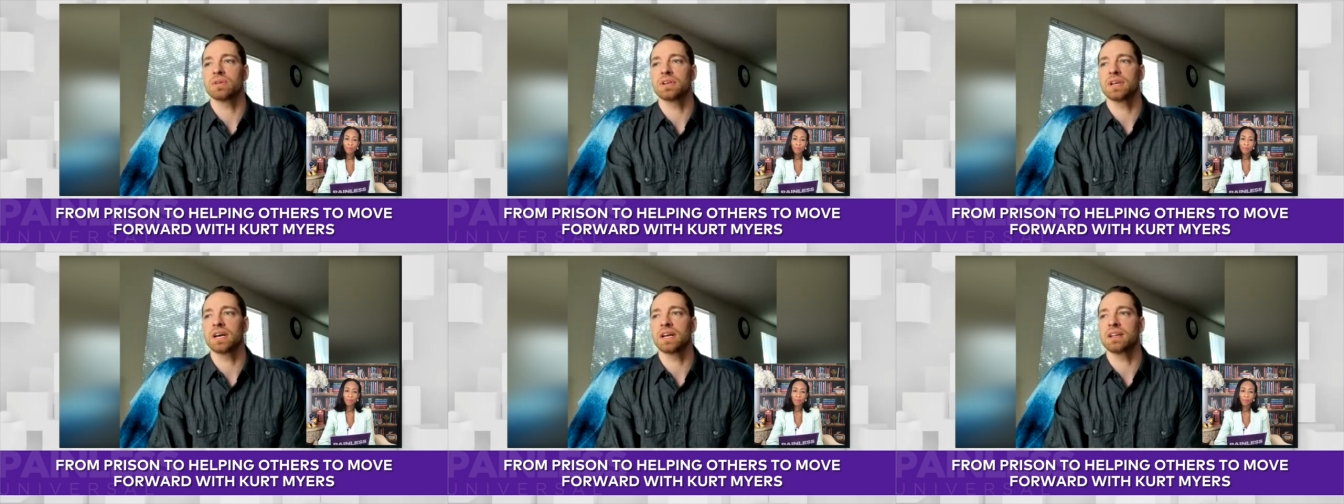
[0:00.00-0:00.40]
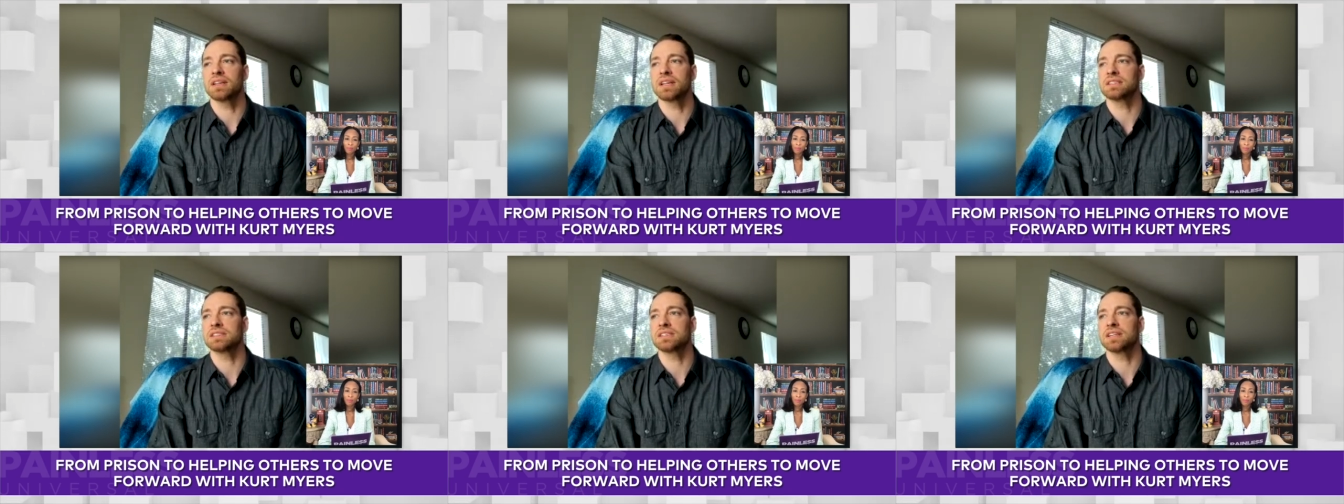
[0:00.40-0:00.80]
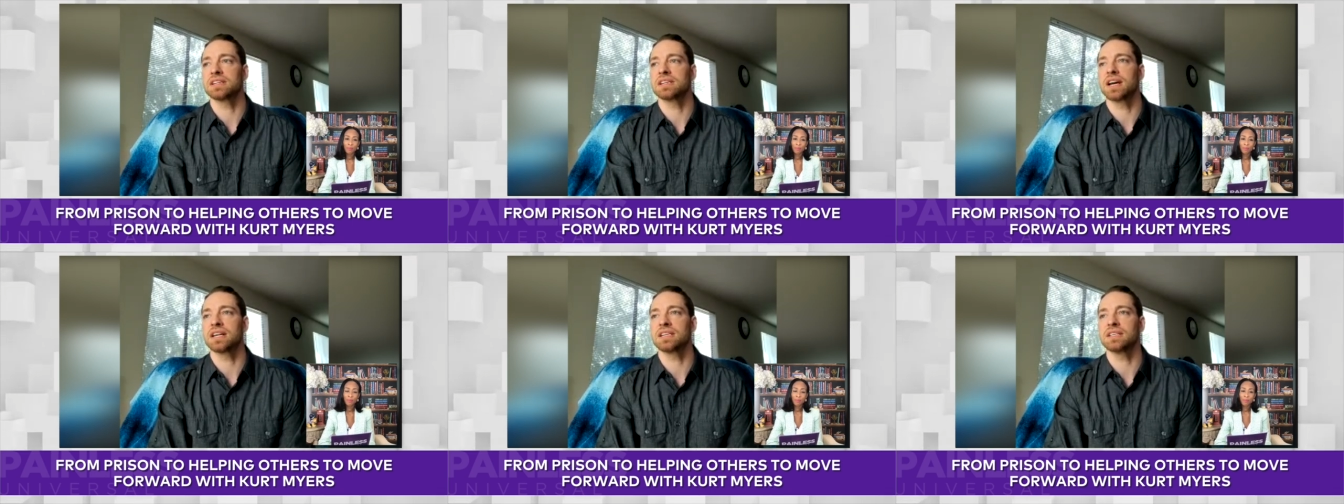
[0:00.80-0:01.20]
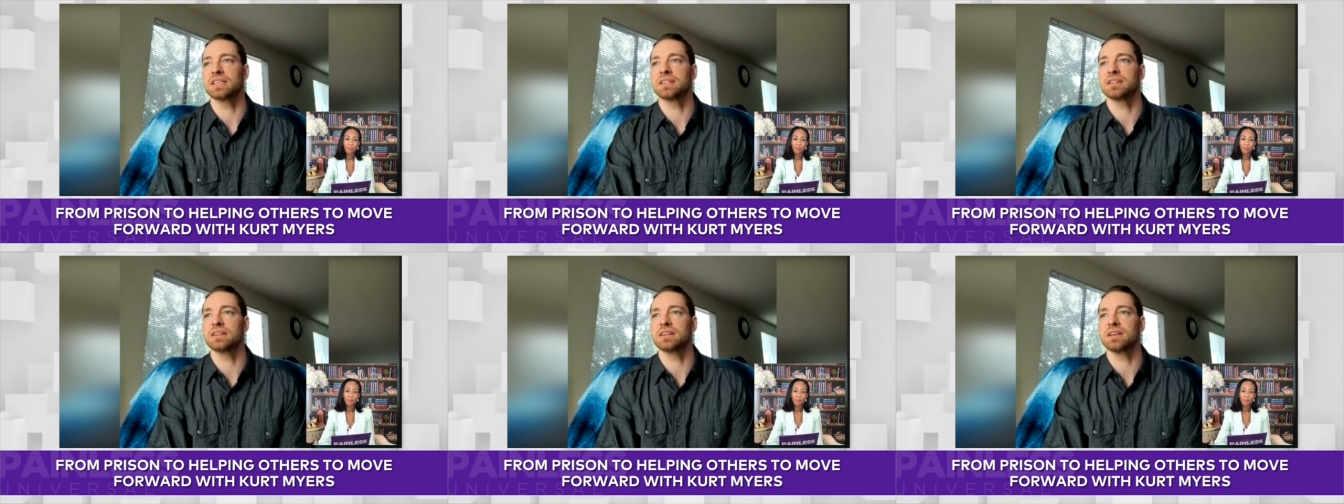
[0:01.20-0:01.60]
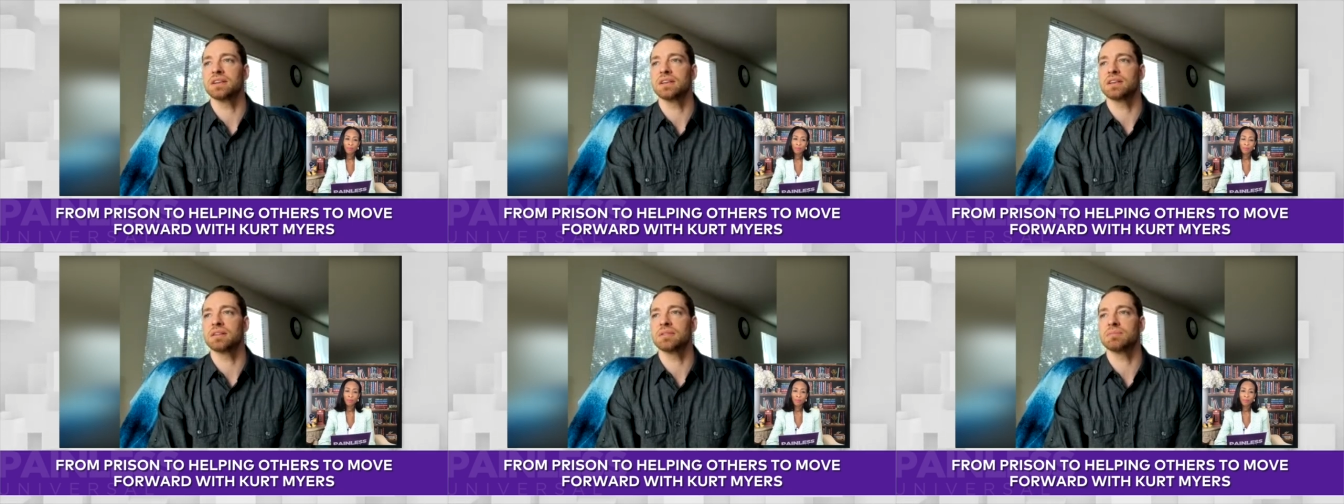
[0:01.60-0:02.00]
the night of the incident, I did
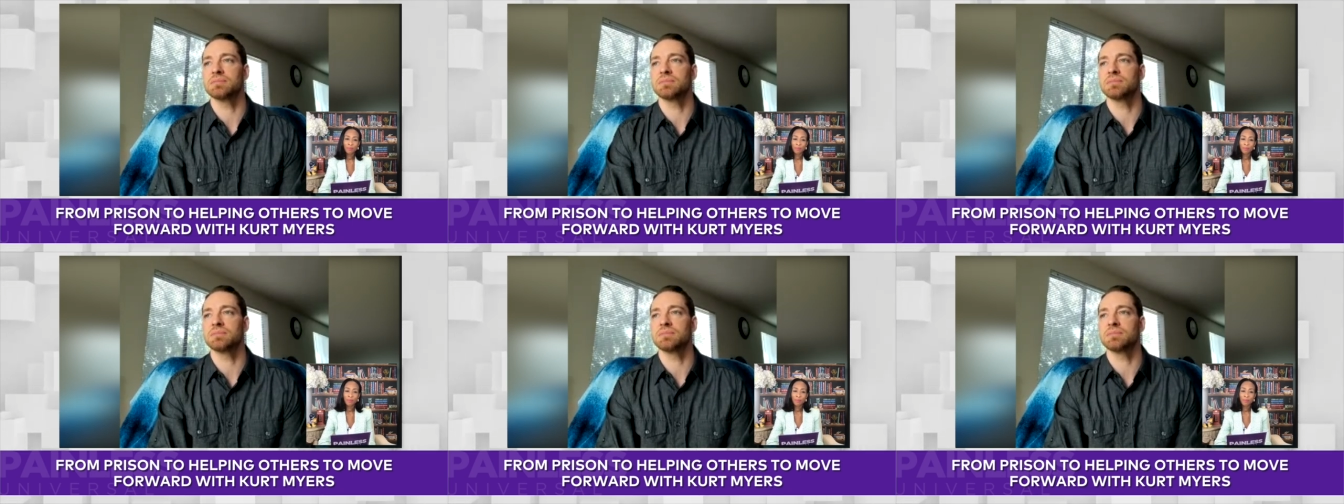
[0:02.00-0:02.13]
um,